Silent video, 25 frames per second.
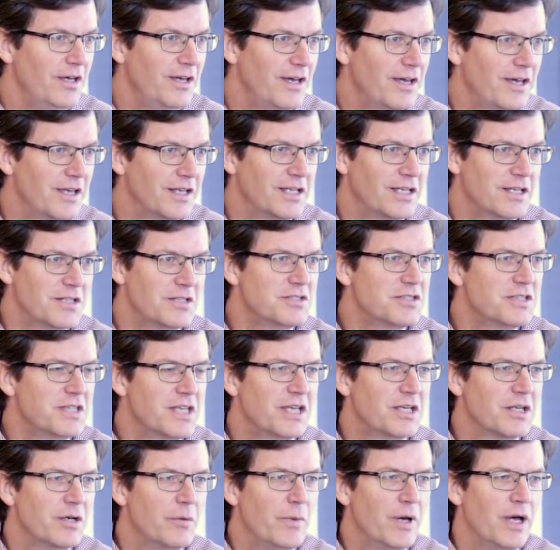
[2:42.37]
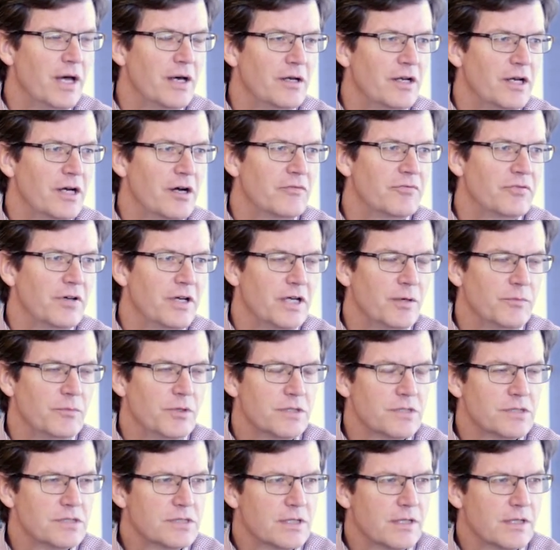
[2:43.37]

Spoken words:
and get us thinking about in our families?